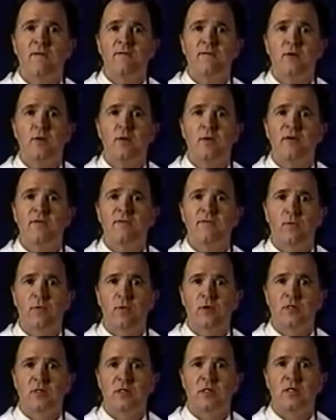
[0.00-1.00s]
fluid
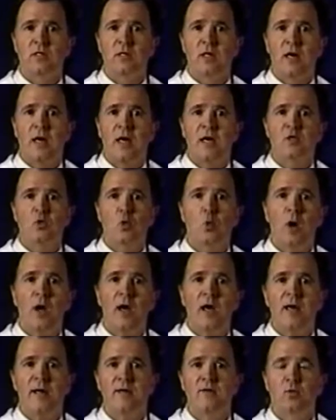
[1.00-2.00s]
forces as
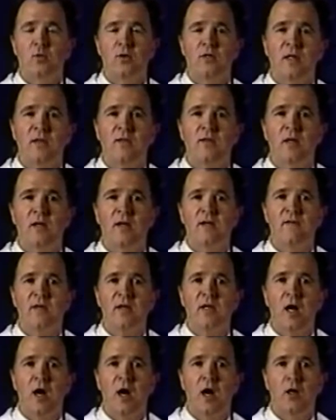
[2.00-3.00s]
waves within the living
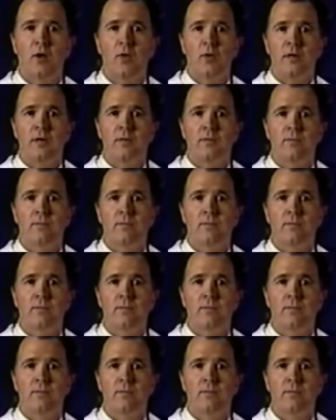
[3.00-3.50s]
colloid.